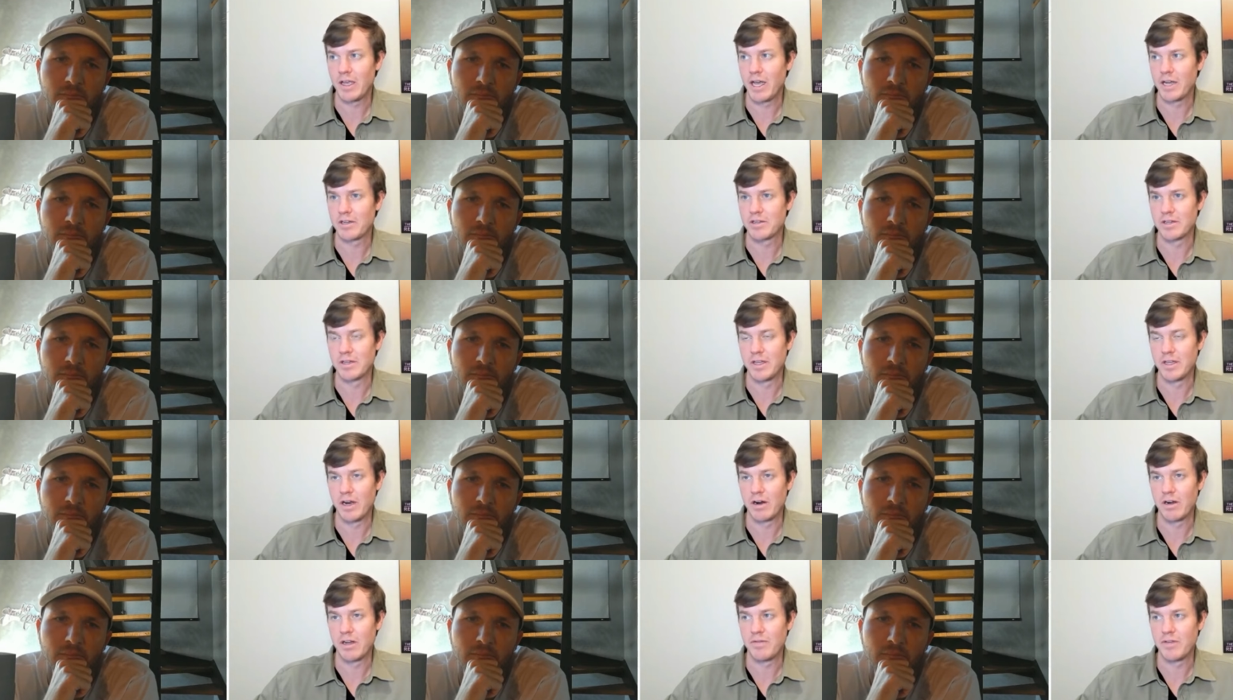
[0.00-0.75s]
Speaker 1: catches a
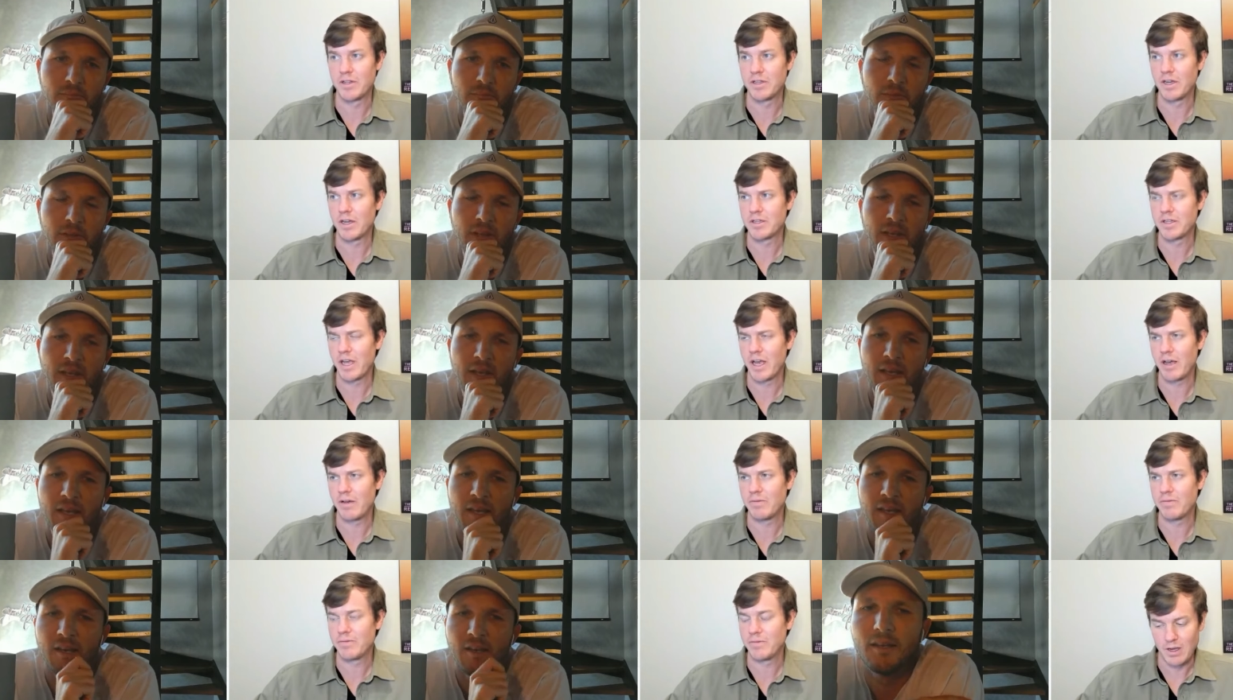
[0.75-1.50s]
narrative. It does
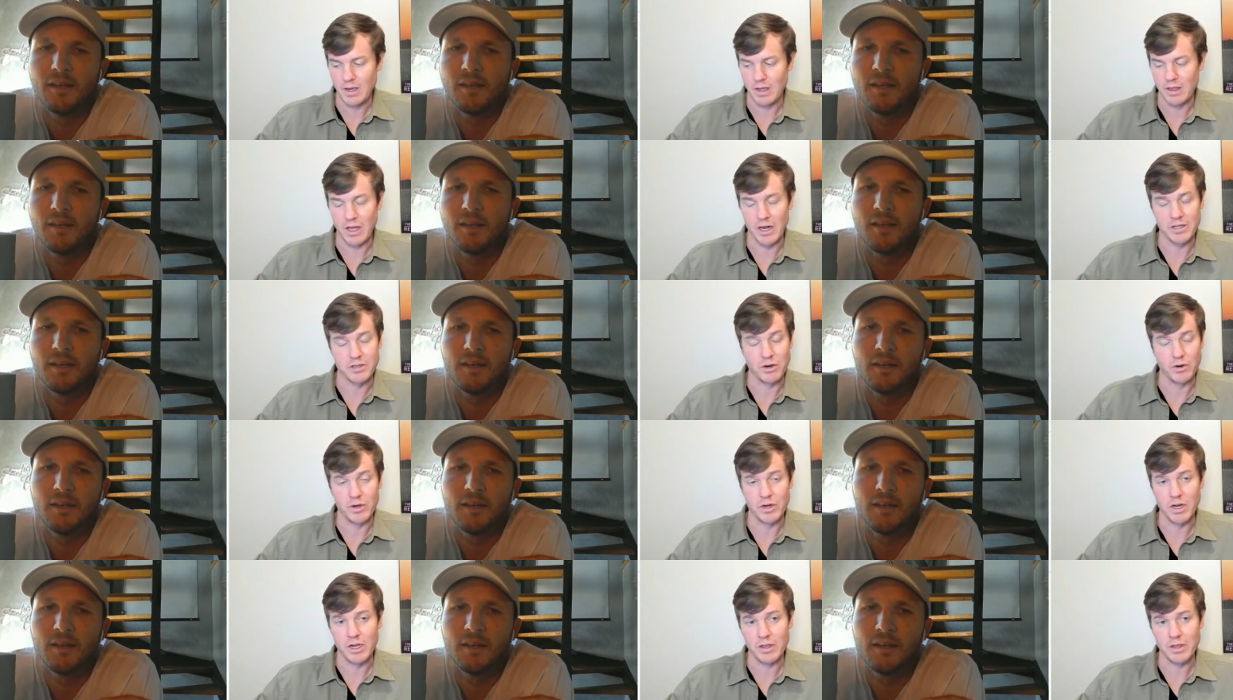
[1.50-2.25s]
have a lot of
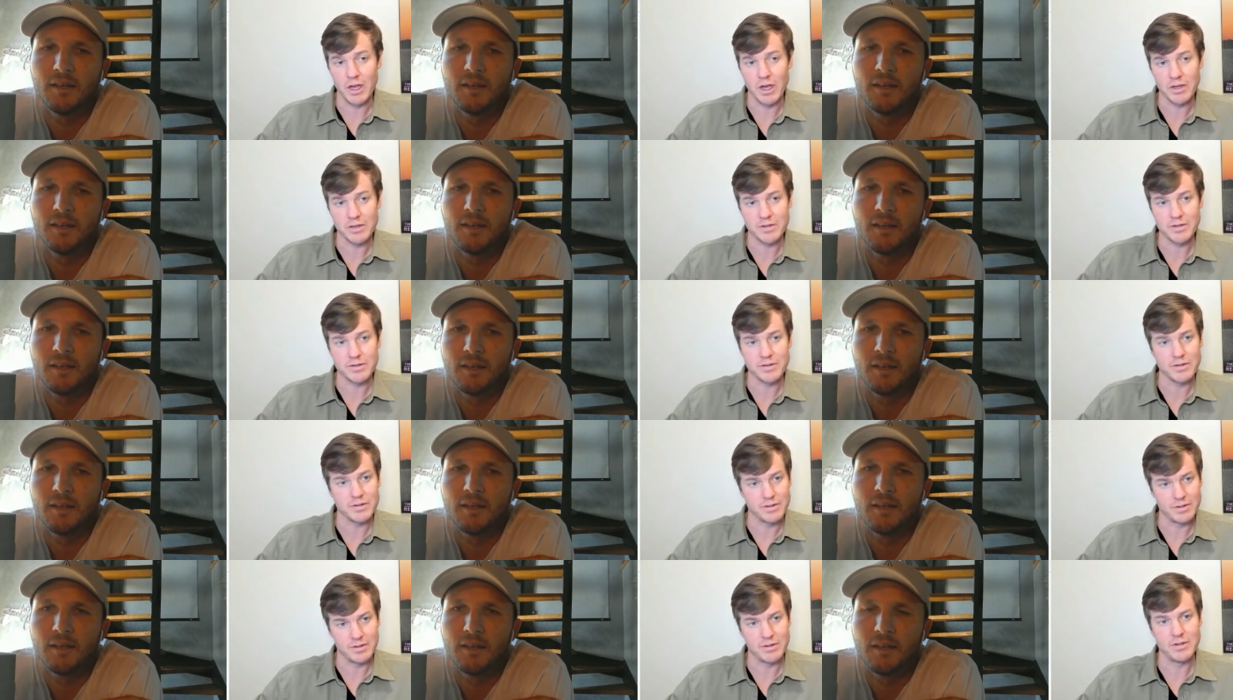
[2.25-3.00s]
token unlocks,
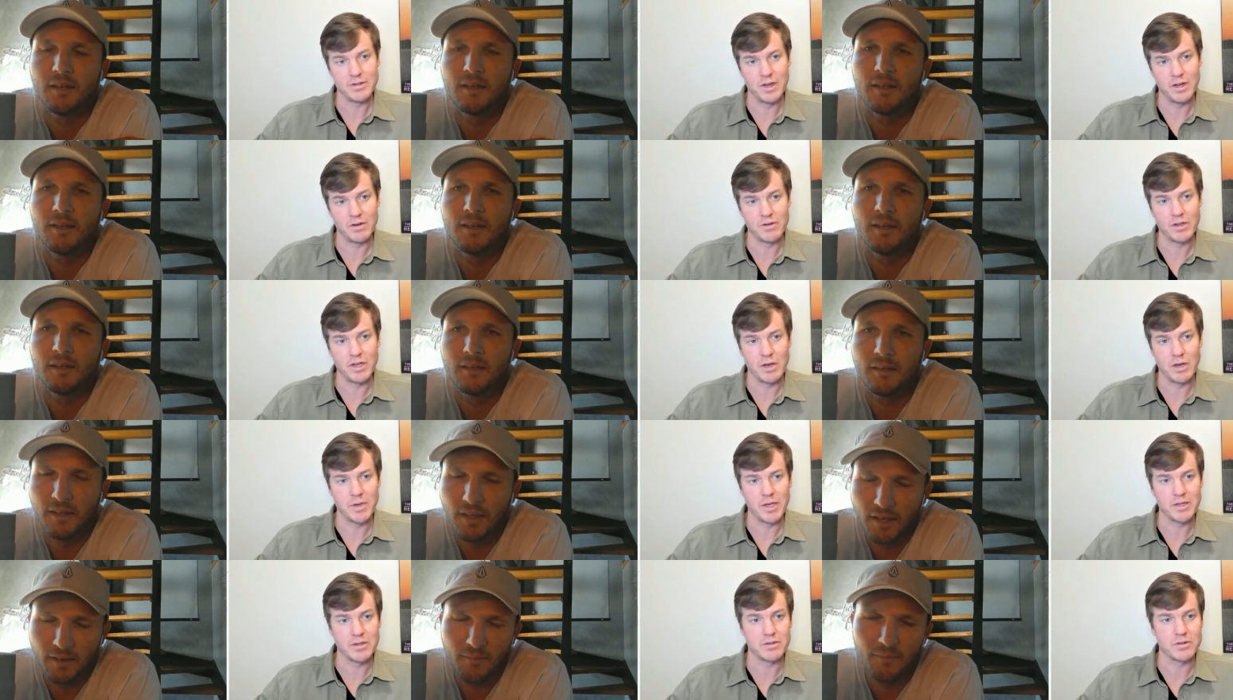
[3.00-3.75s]
you know,
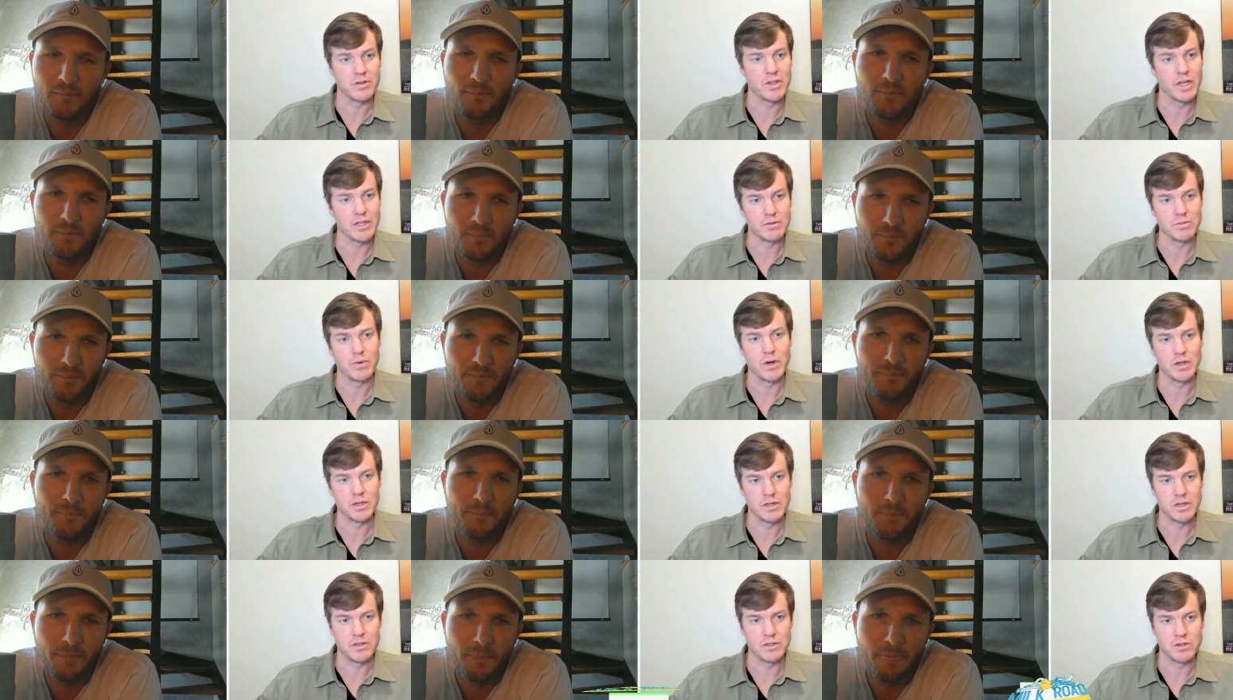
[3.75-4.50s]
coming. Yeah. So that's
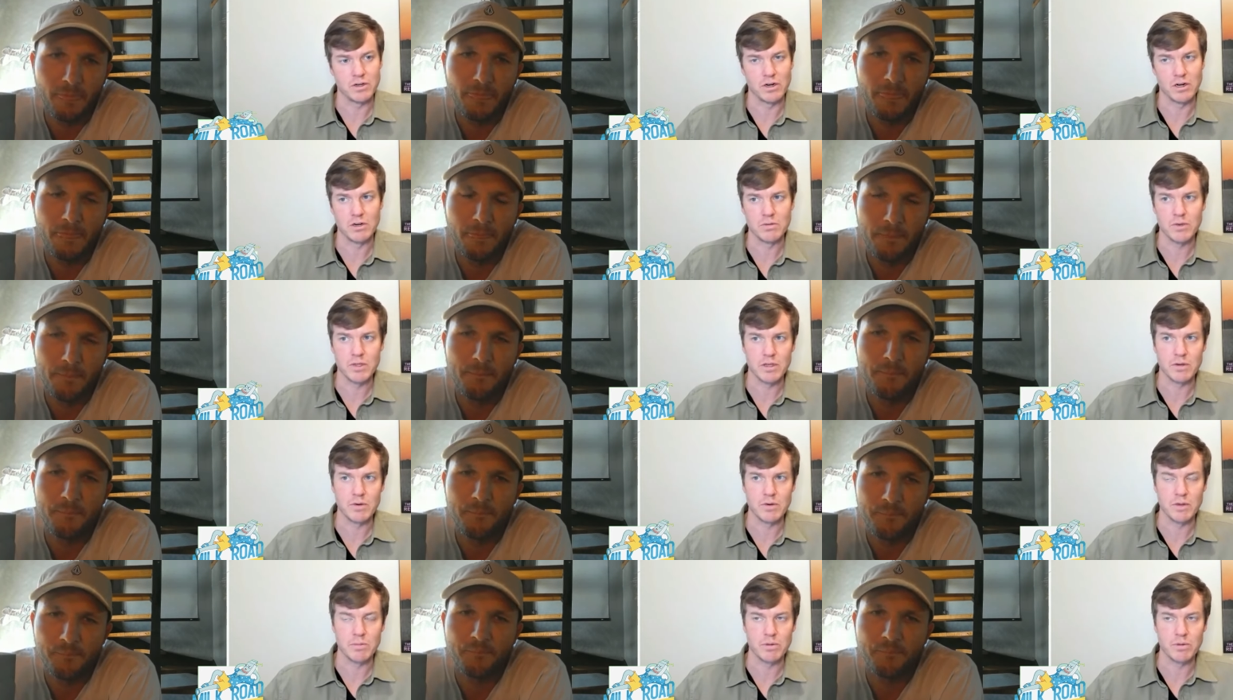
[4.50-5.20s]
one concern with with a